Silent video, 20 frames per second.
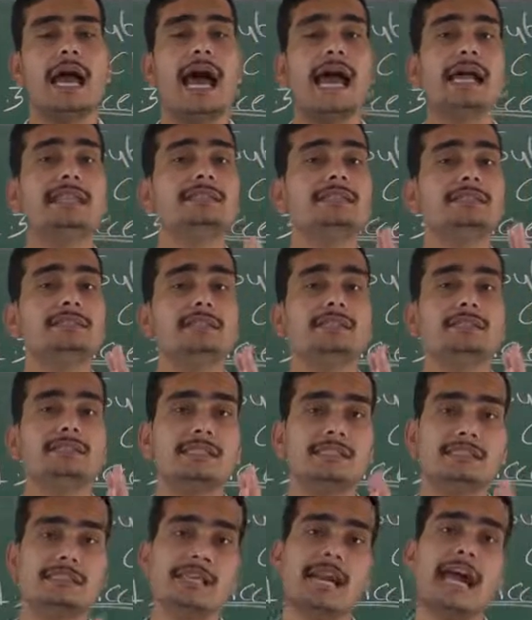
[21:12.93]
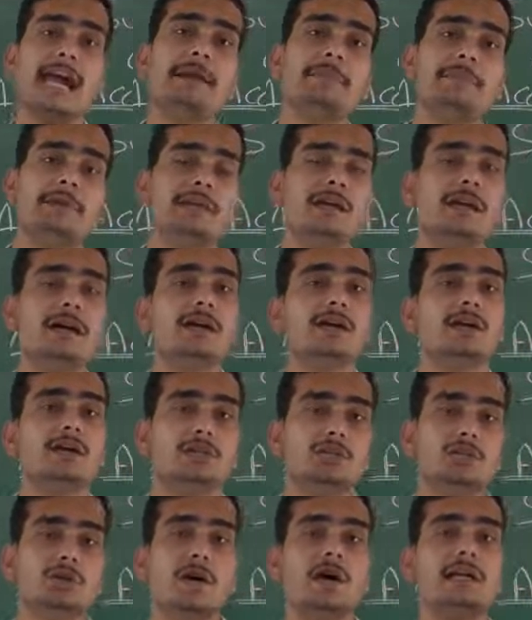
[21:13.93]
and this is described in
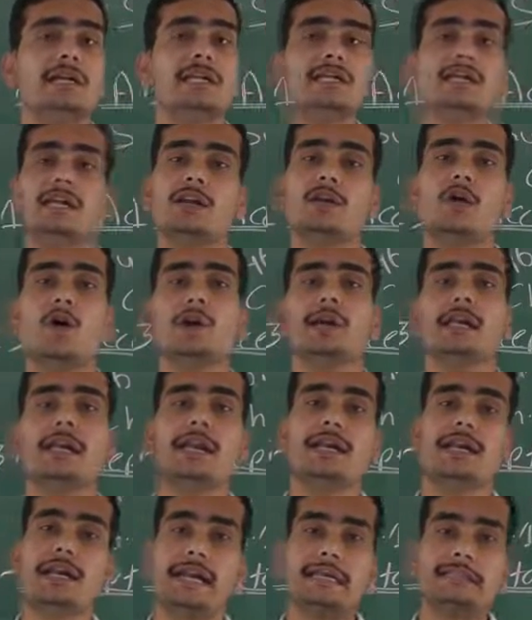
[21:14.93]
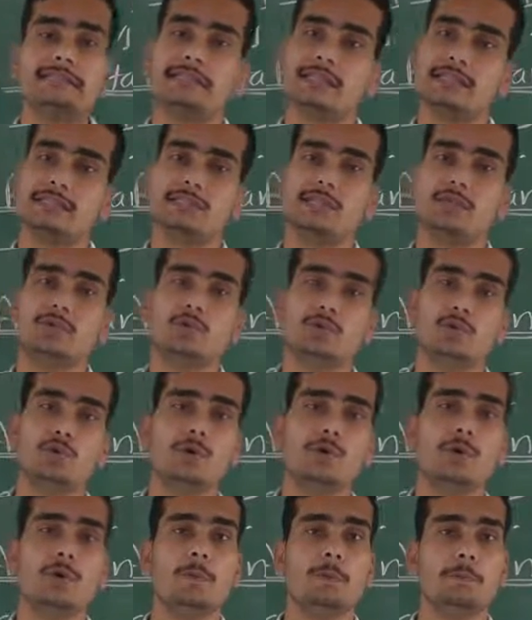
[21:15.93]
your Indian Contract Act section
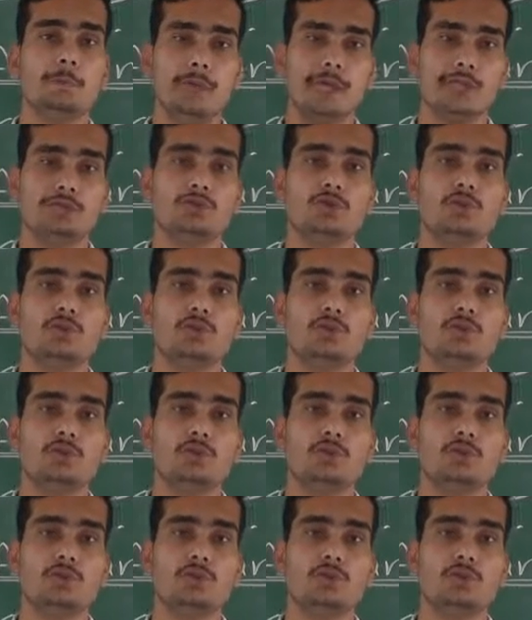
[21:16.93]
2B.